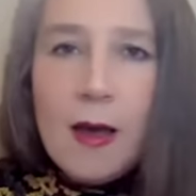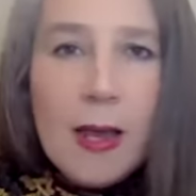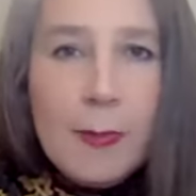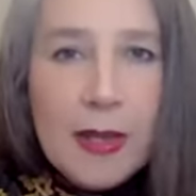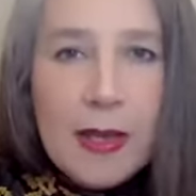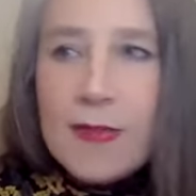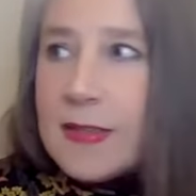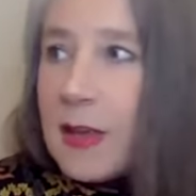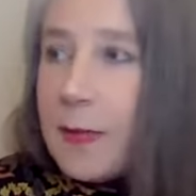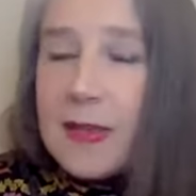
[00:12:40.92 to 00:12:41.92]
I'm
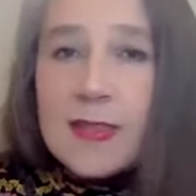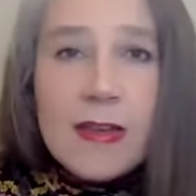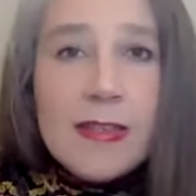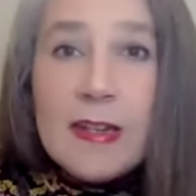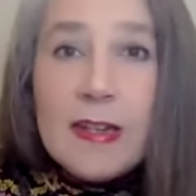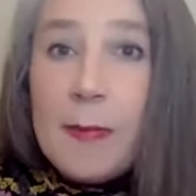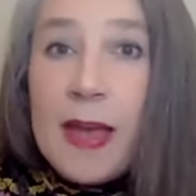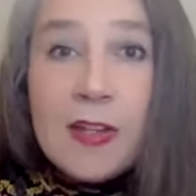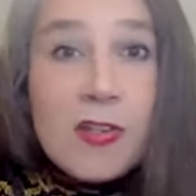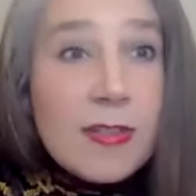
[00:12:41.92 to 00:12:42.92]
nervous, I'm excited, I'm
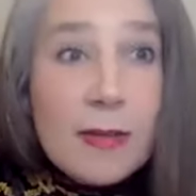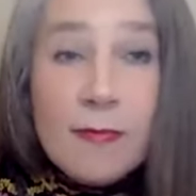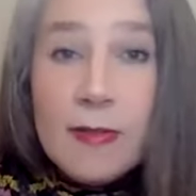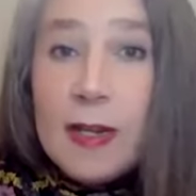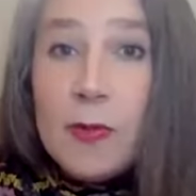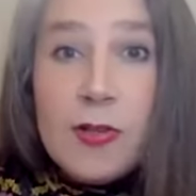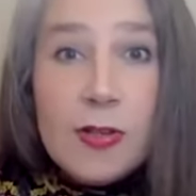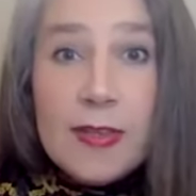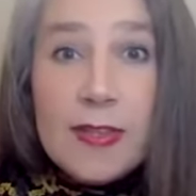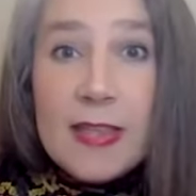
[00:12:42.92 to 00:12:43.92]
anxious, I really want to
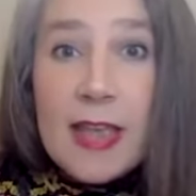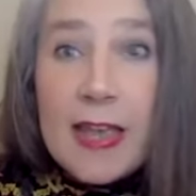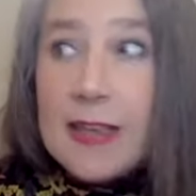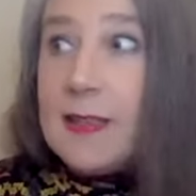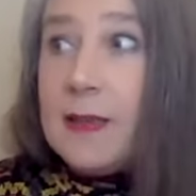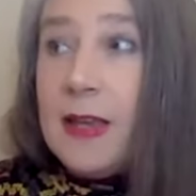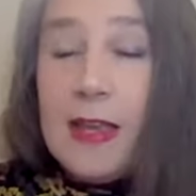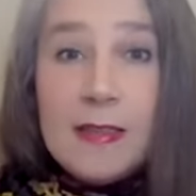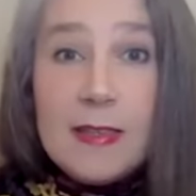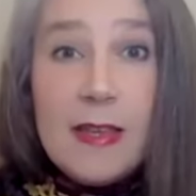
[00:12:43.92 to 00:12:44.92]
do this thing.
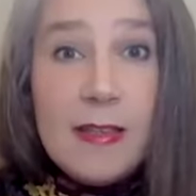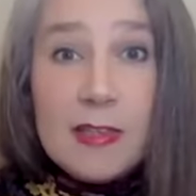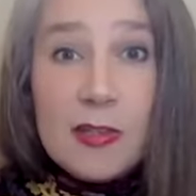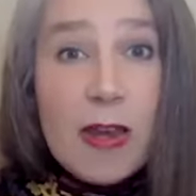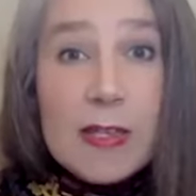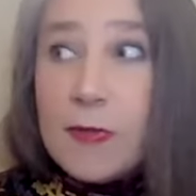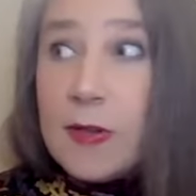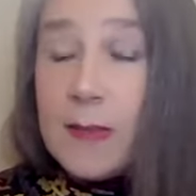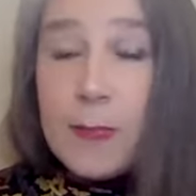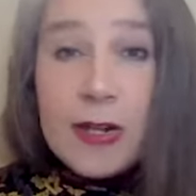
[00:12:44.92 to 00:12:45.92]
It's
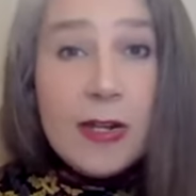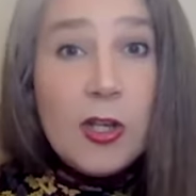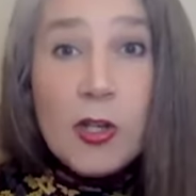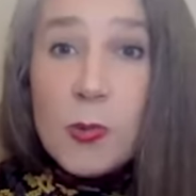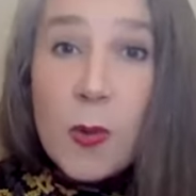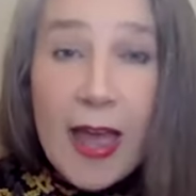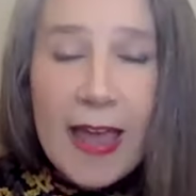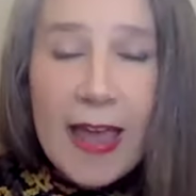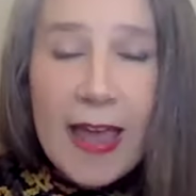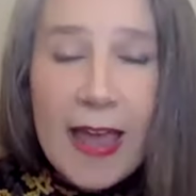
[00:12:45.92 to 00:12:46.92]
stressful, but in a good
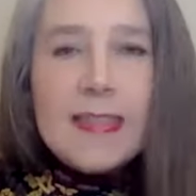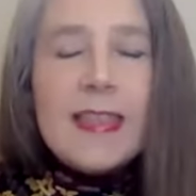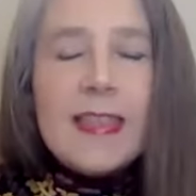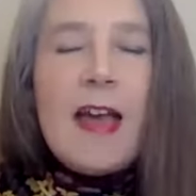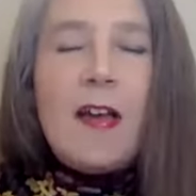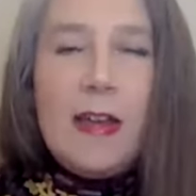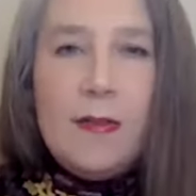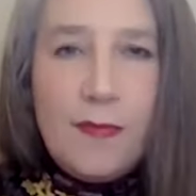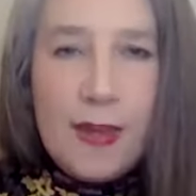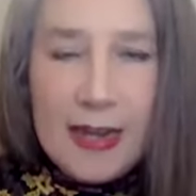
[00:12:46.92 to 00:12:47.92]
way, it's that
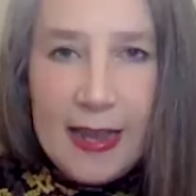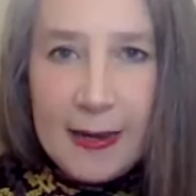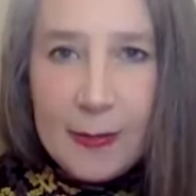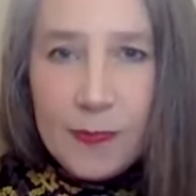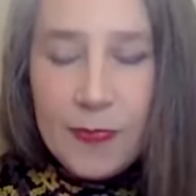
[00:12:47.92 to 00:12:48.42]
kind of feeling.